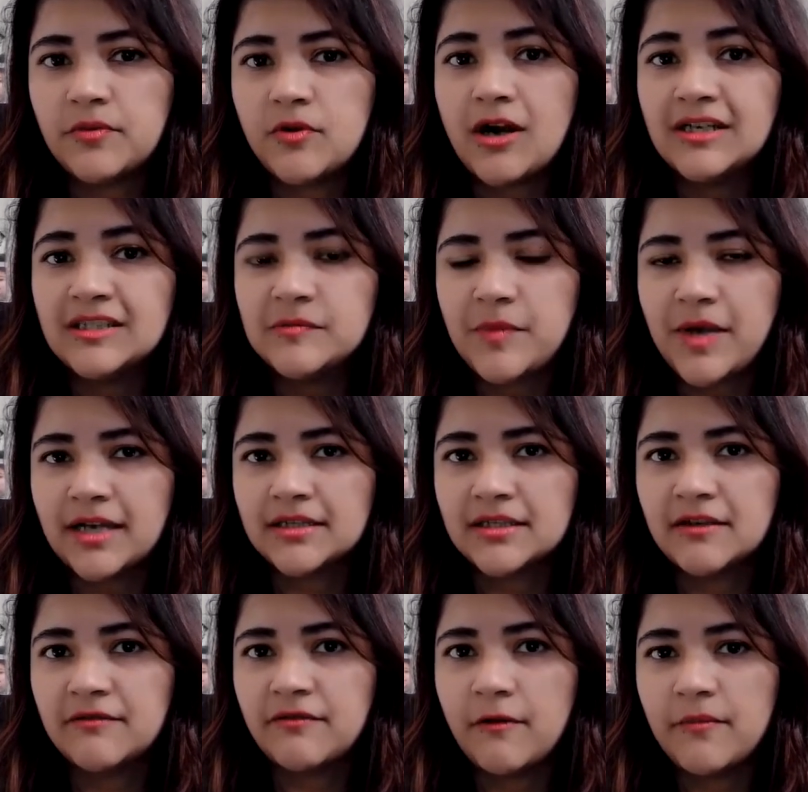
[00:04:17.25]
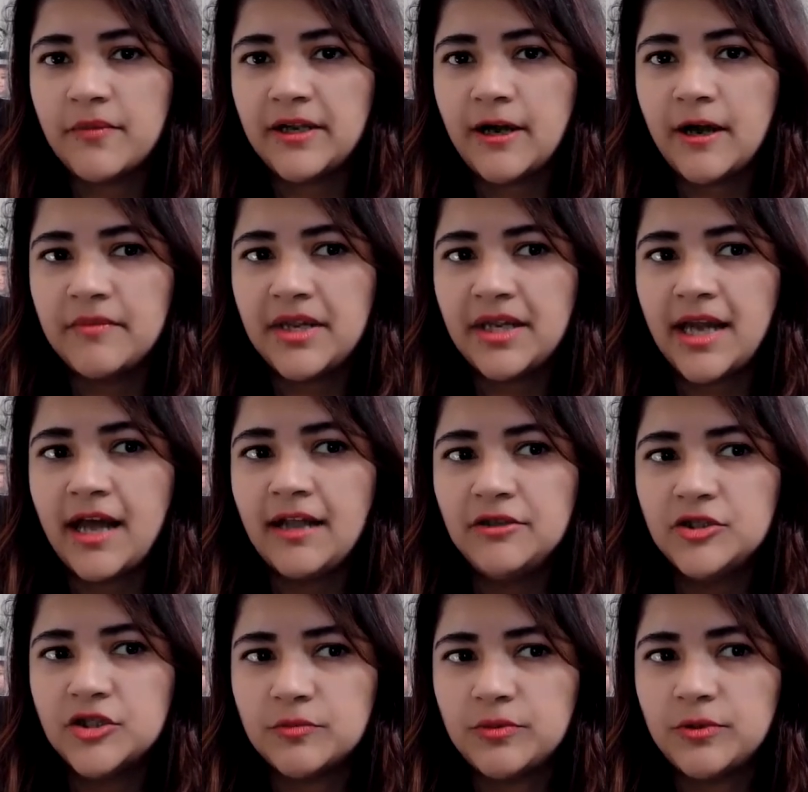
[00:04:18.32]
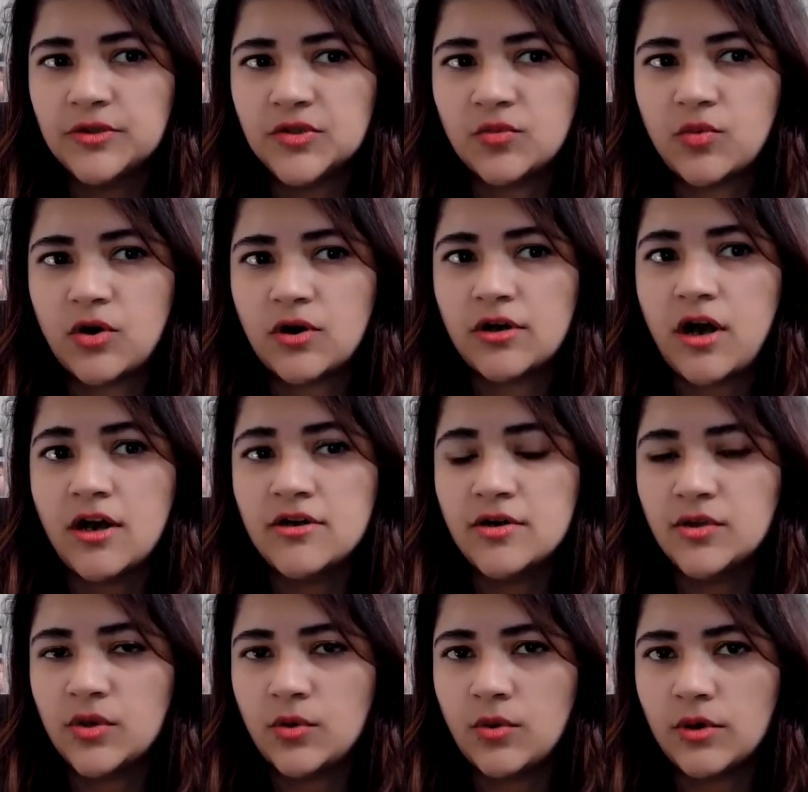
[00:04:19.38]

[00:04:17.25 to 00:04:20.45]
prospect of her becoming eligible to work under the